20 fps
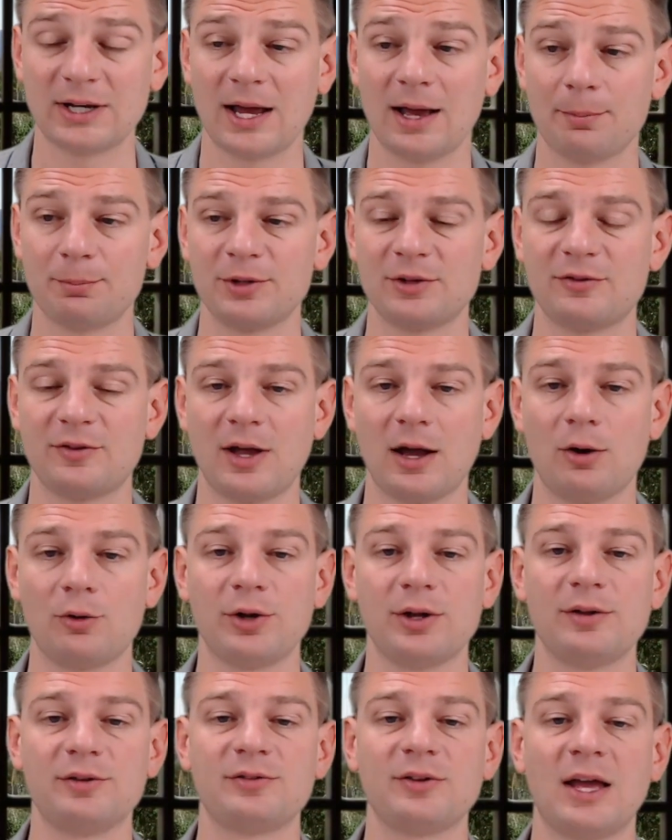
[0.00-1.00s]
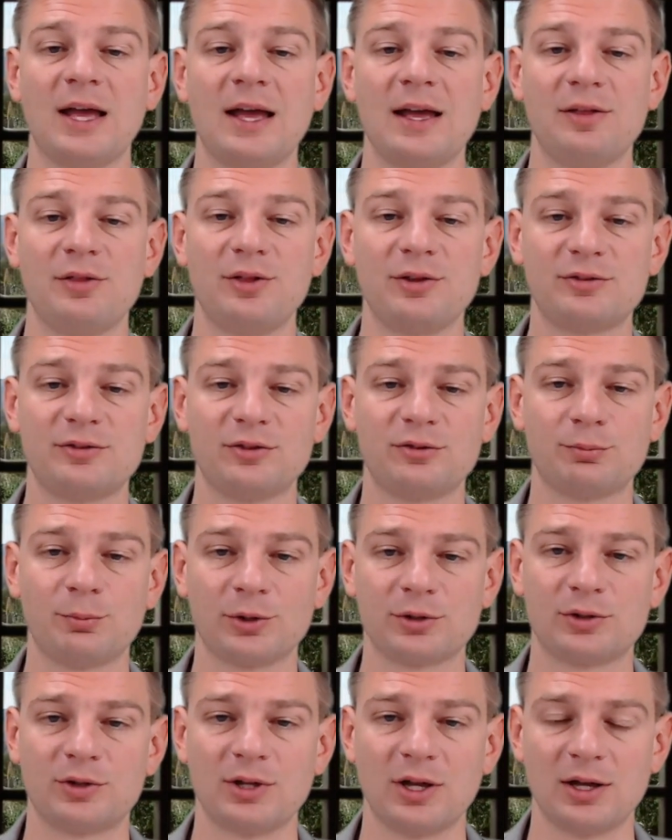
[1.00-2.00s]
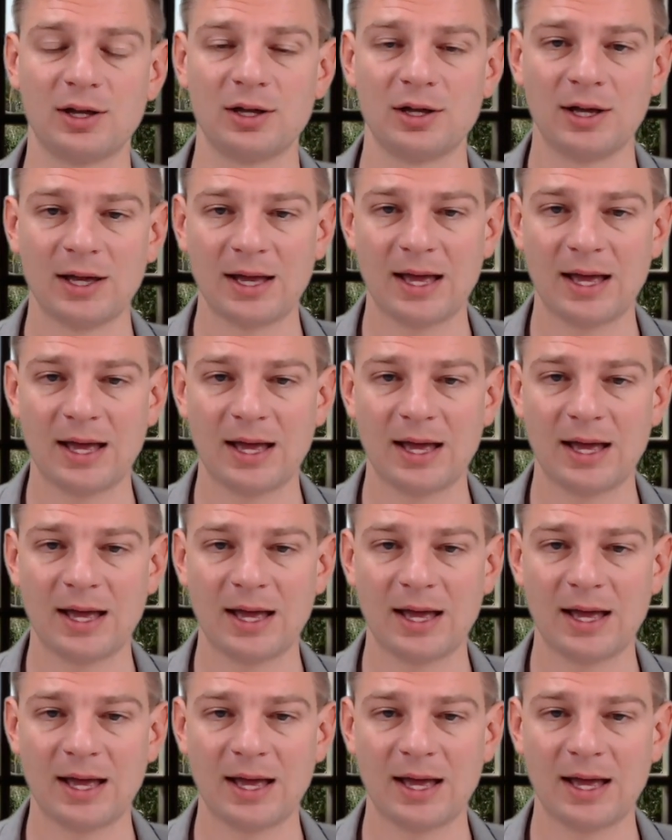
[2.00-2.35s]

happens now is this is what the